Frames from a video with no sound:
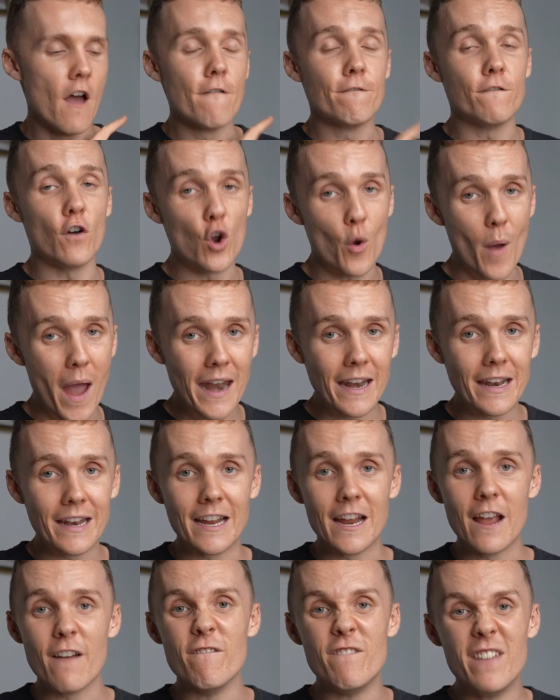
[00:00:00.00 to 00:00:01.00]
photo
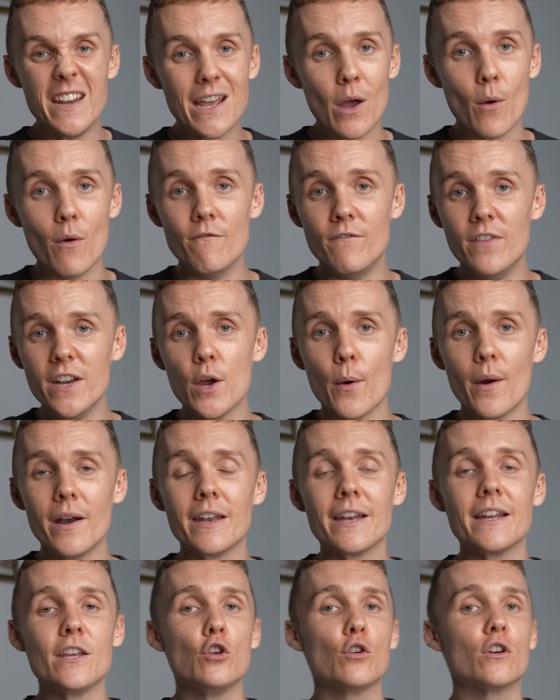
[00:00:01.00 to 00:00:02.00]
editing, video, and video
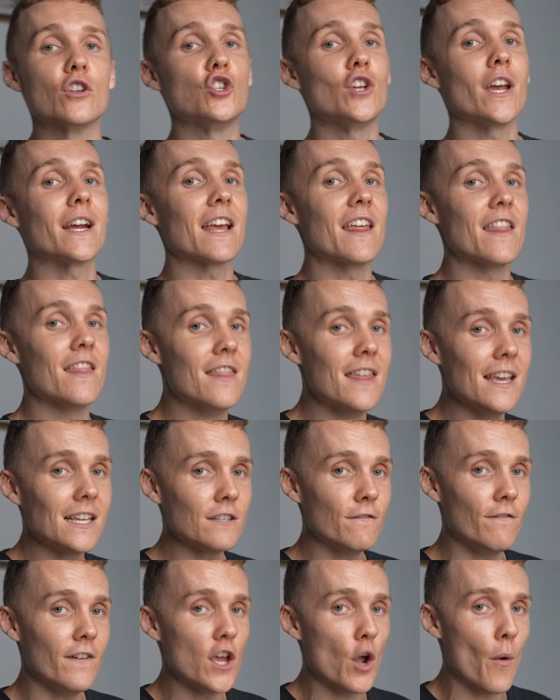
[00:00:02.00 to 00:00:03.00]
editing, you can check
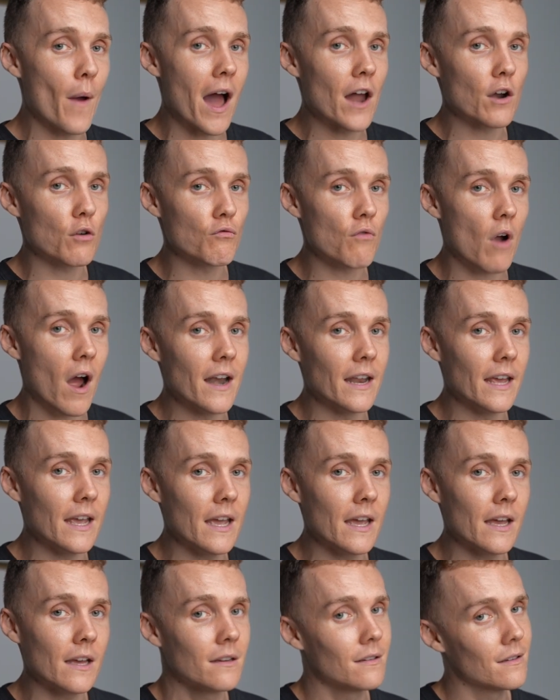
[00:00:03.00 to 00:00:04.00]
this video out right
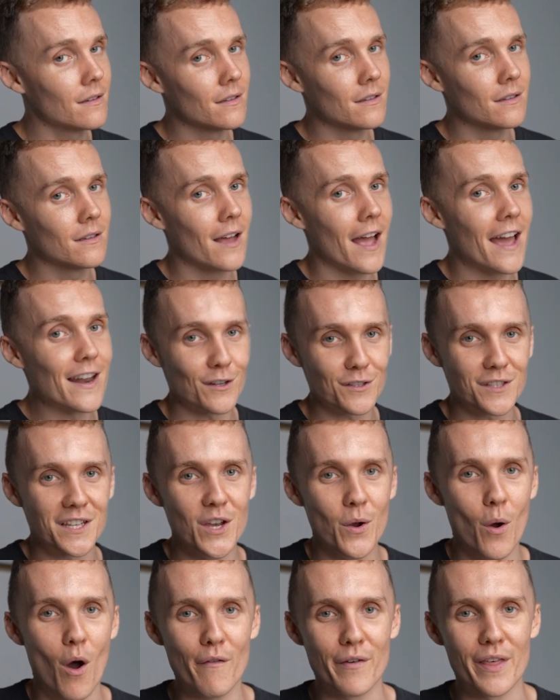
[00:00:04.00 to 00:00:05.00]
here, and I'll see
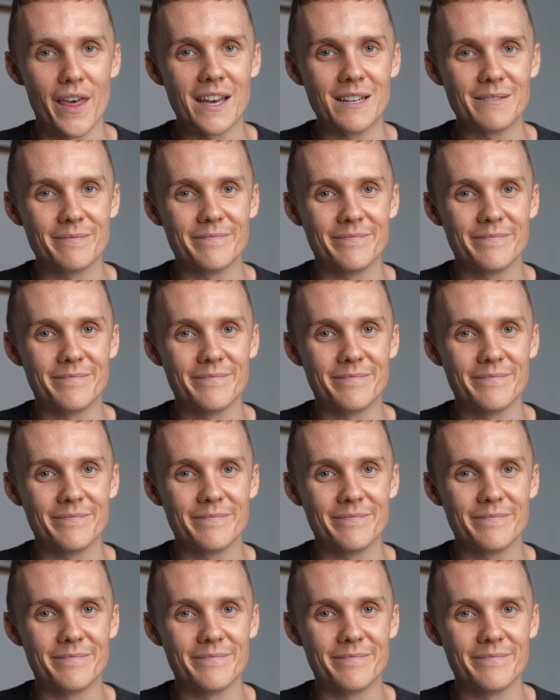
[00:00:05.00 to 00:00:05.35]
you over there.